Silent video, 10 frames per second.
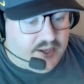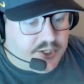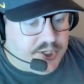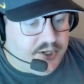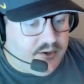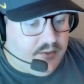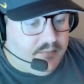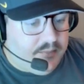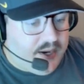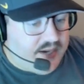next year.
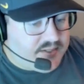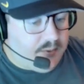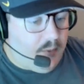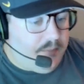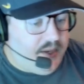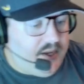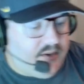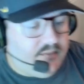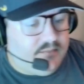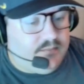But I guess it won't be
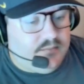at